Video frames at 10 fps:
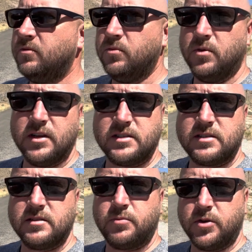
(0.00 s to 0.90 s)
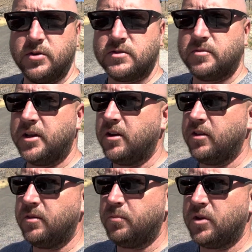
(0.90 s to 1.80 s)
was produced from here,
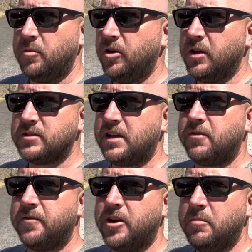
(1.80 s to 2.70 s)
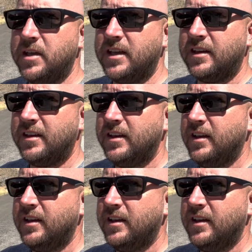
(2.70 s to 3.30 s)
the community was never very big.